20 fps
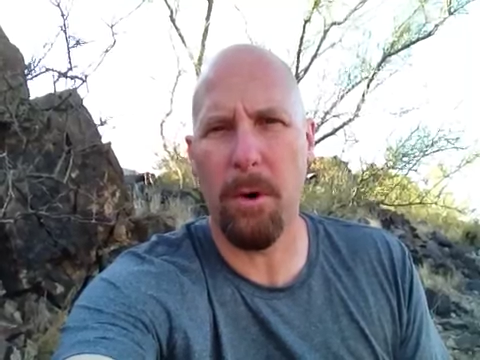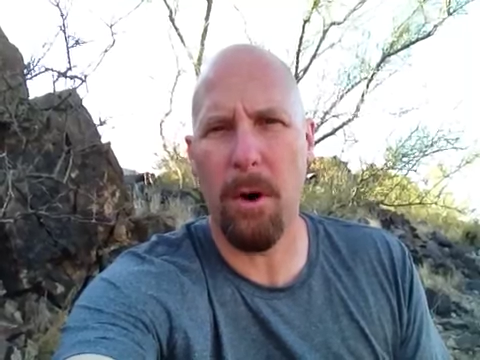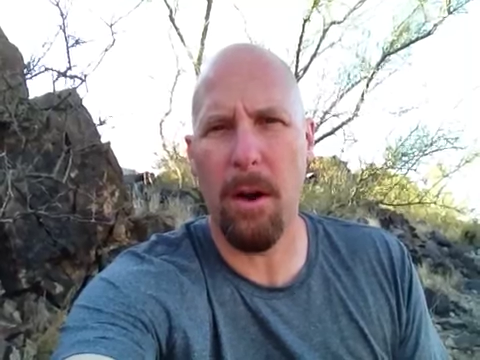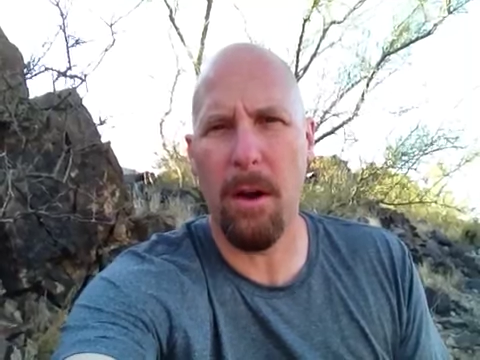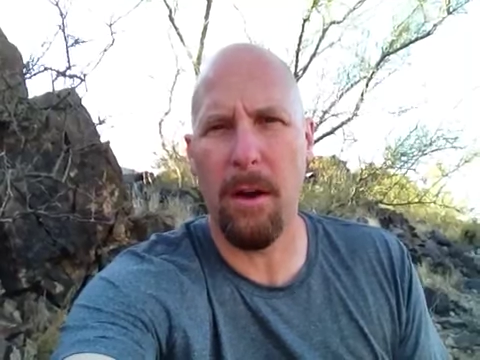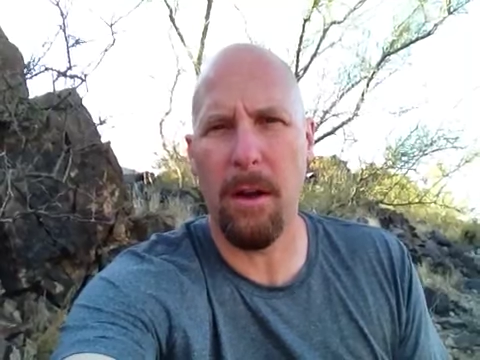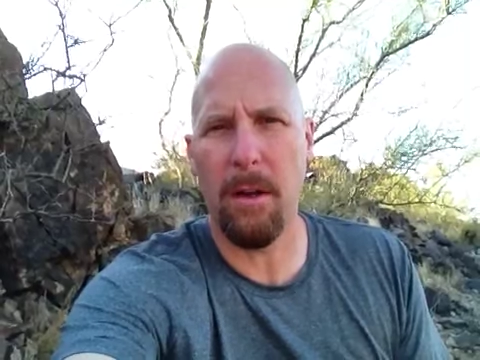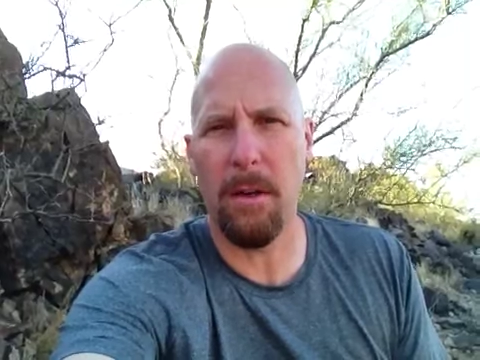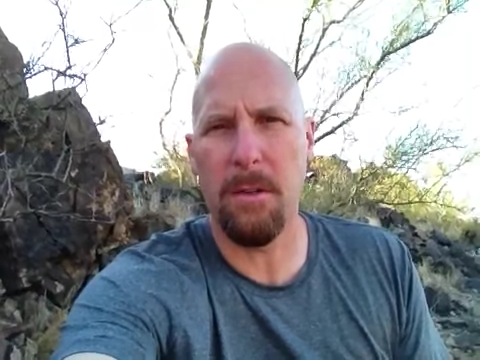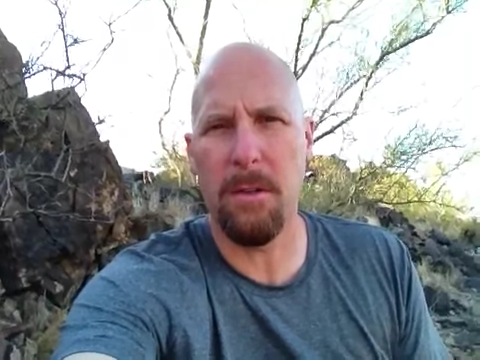
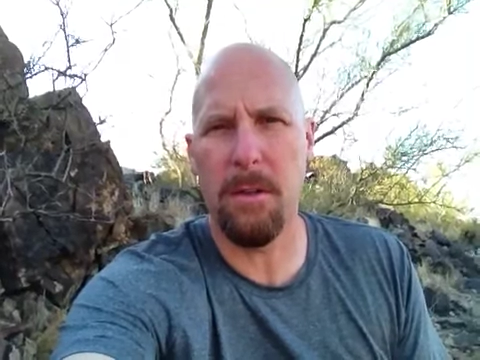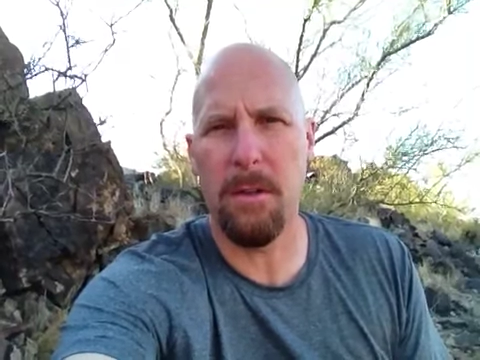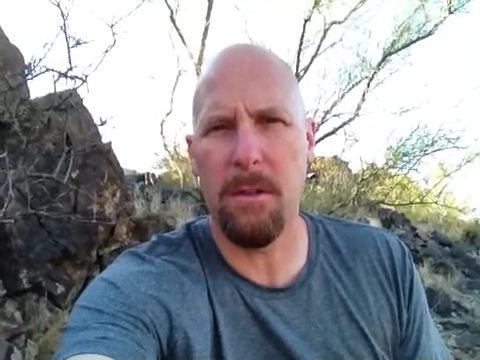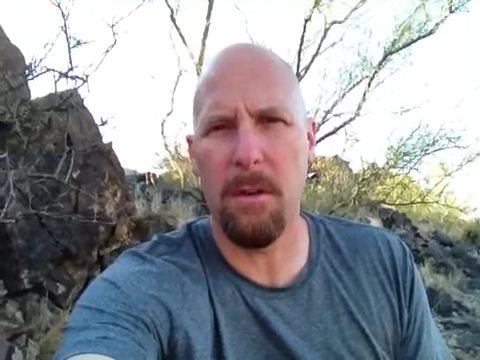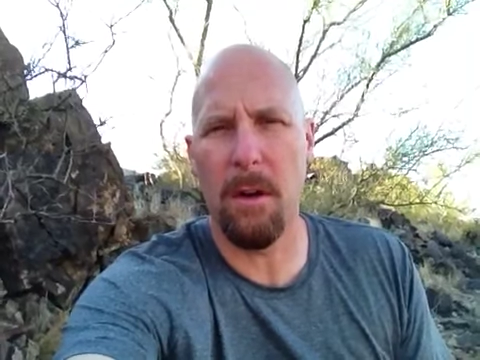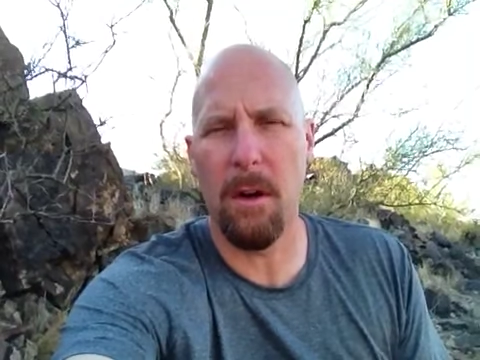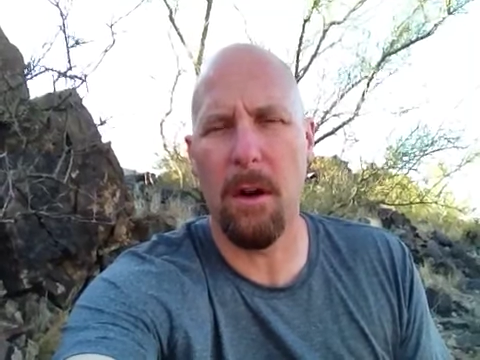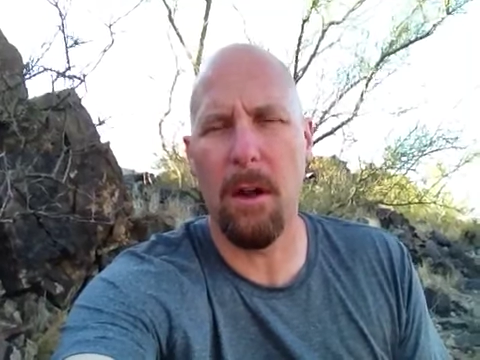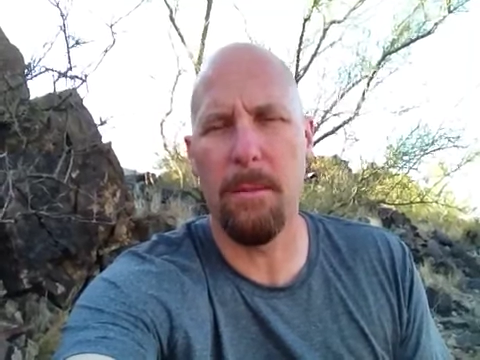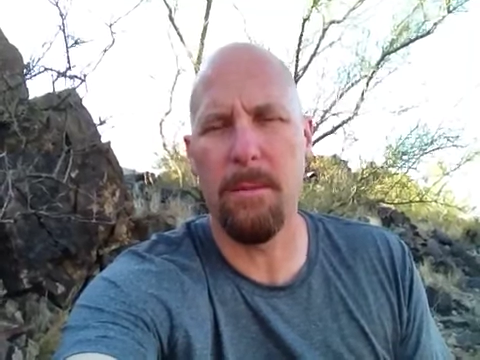
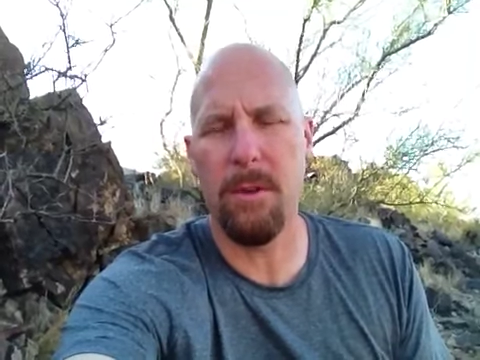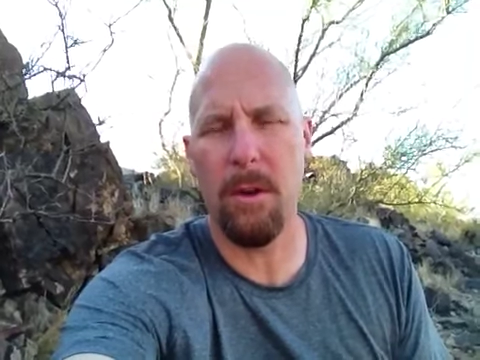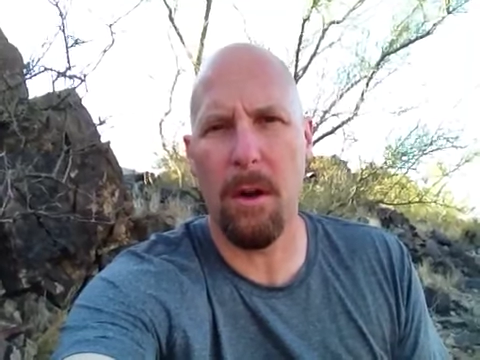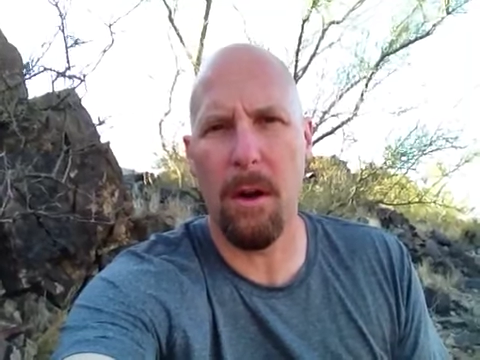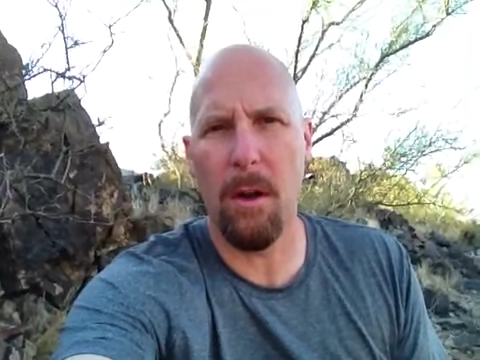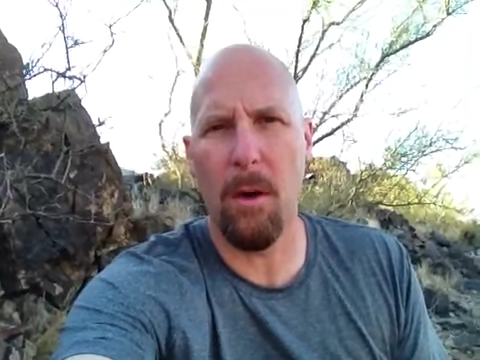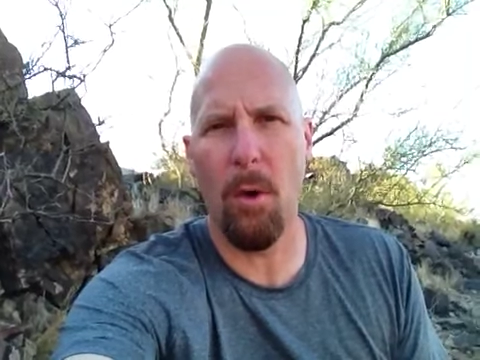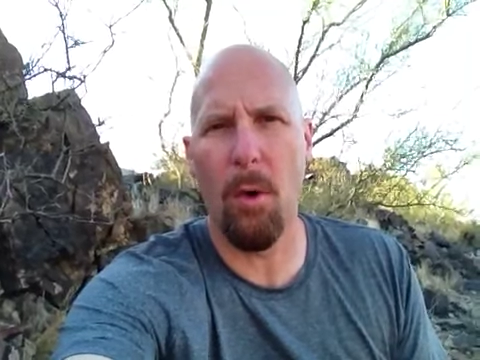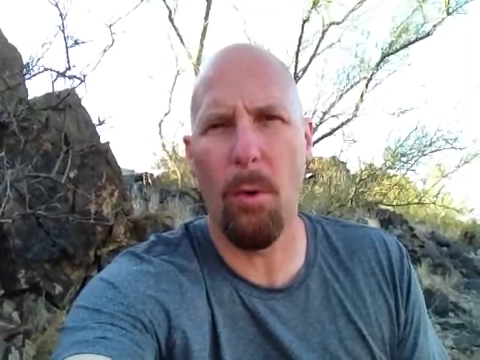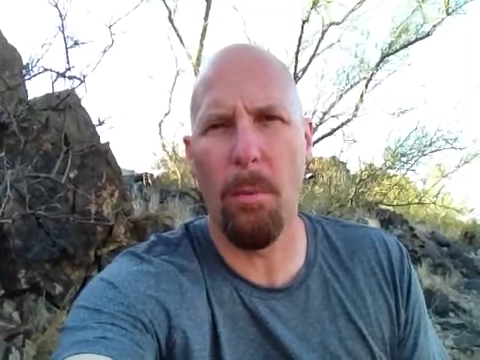
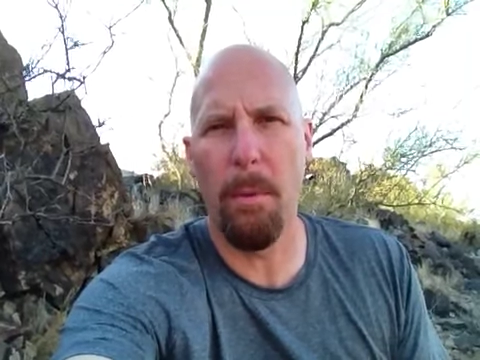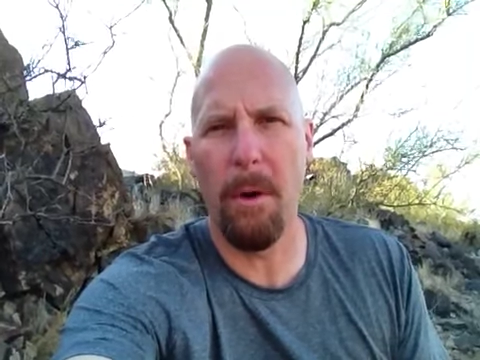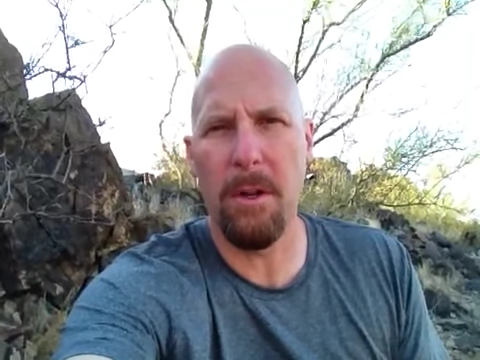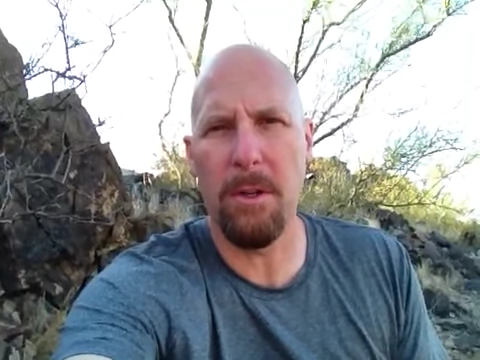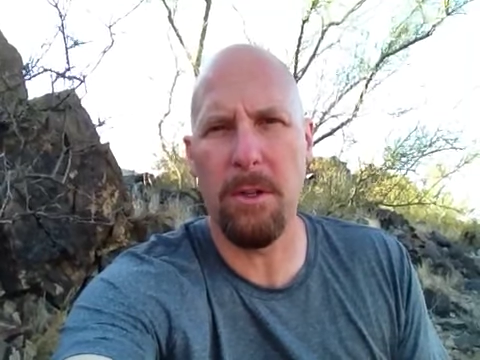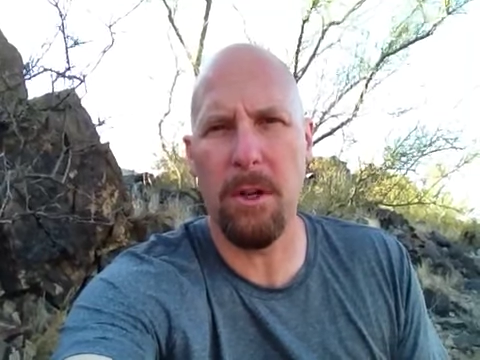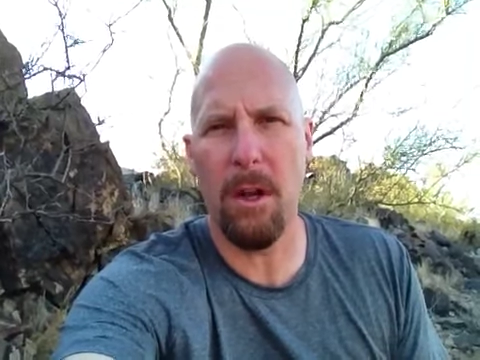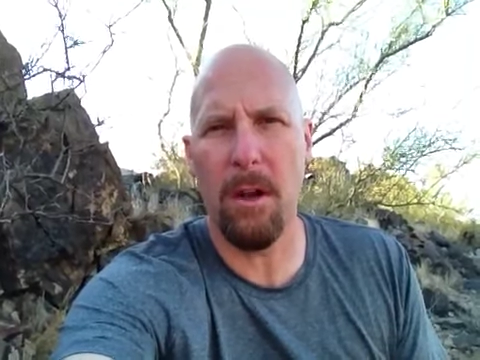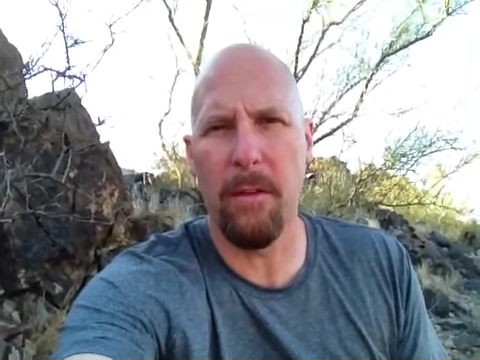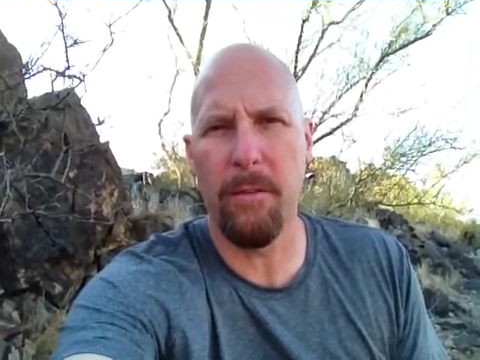a whole
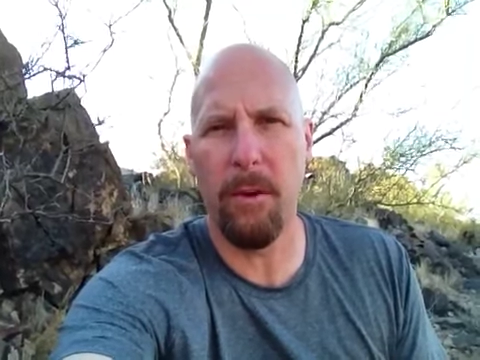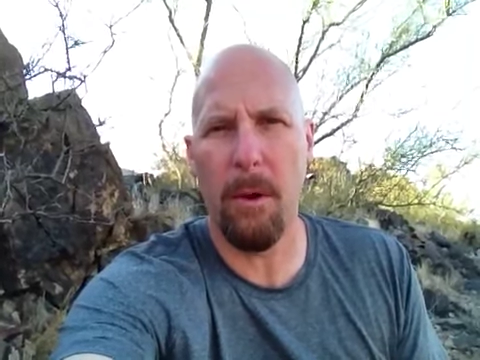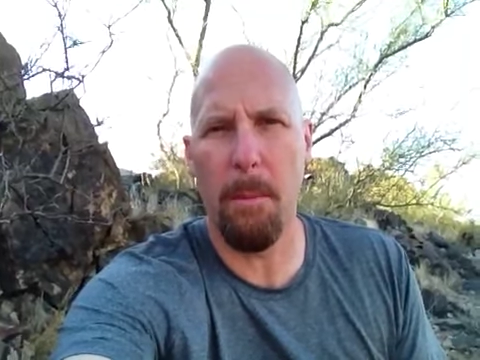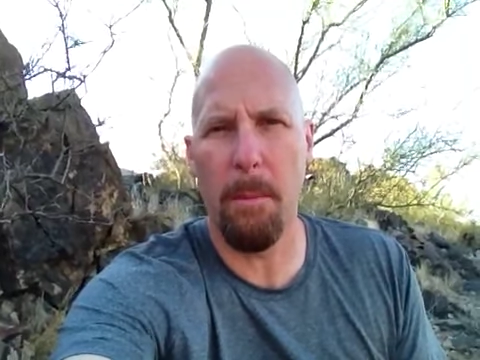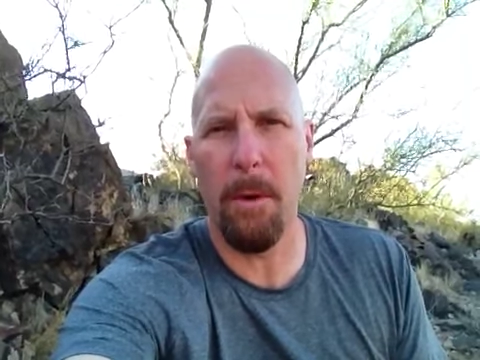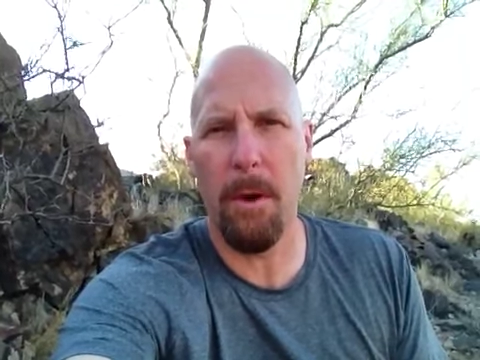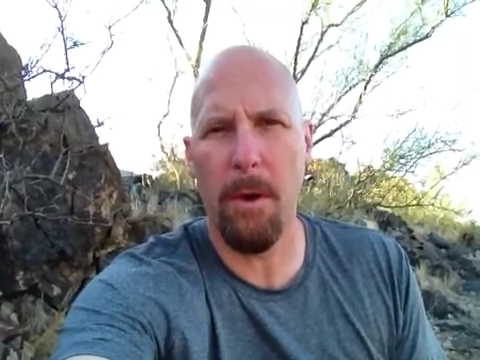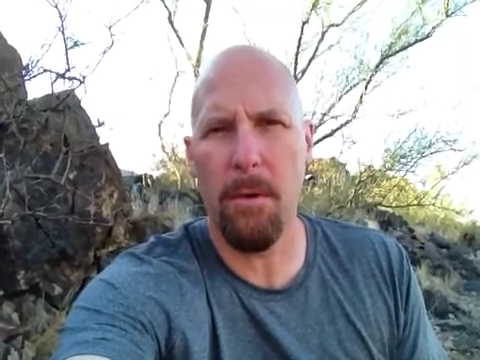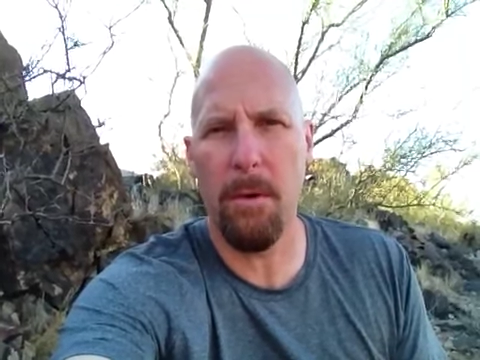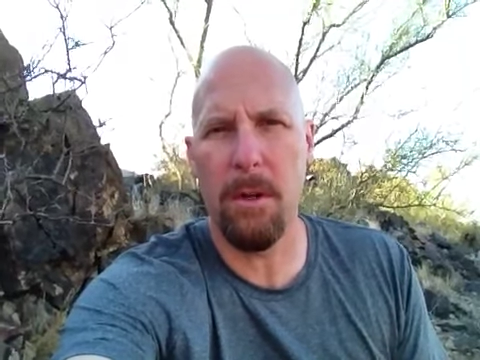bunch of
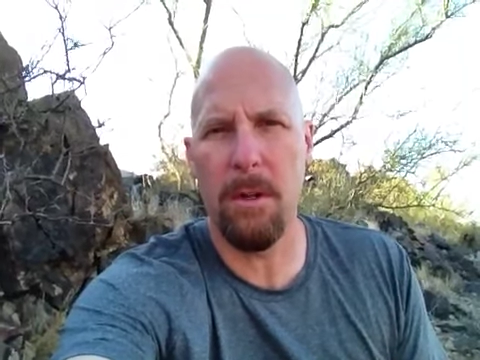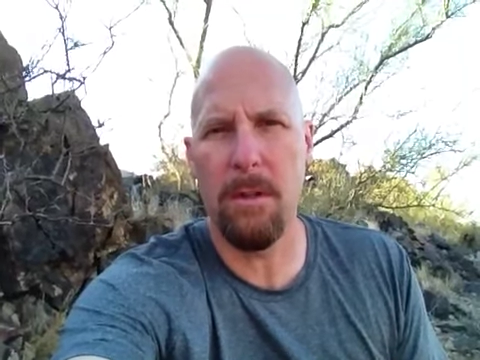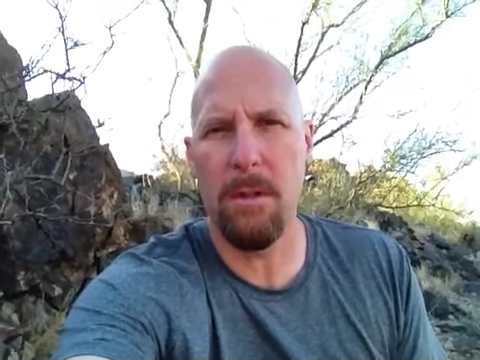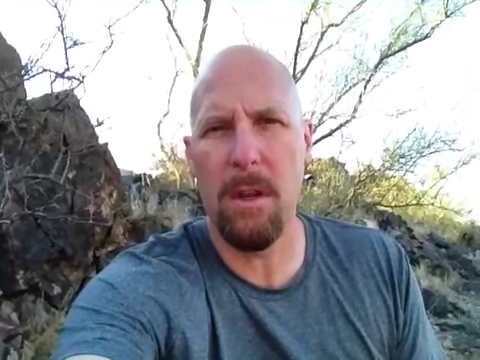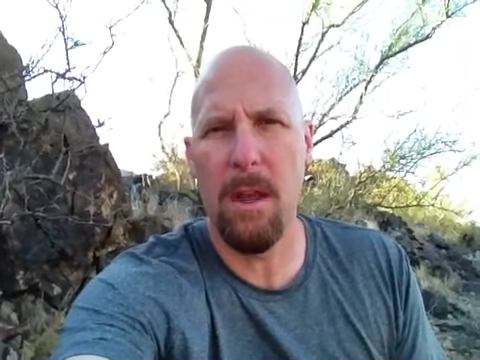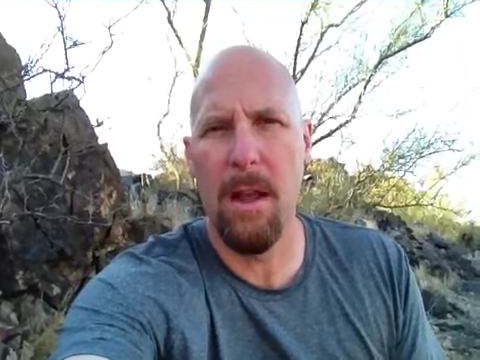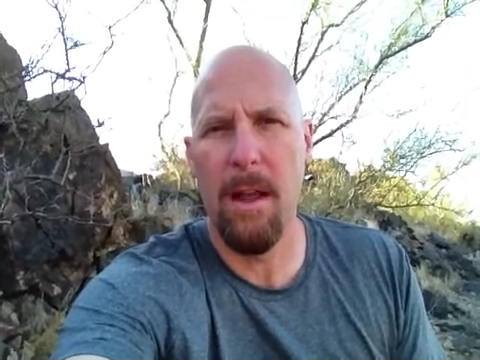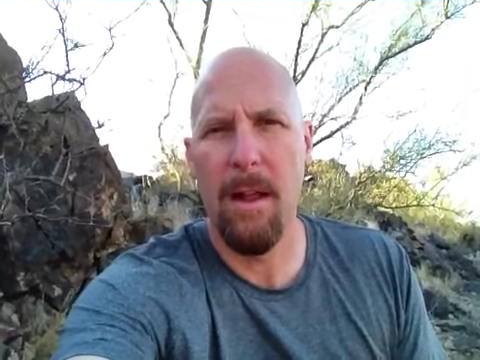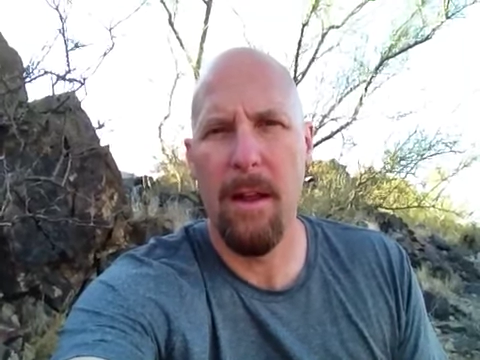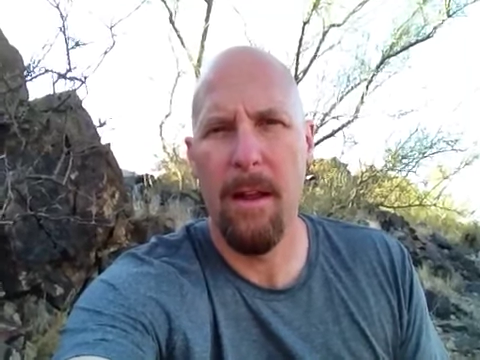components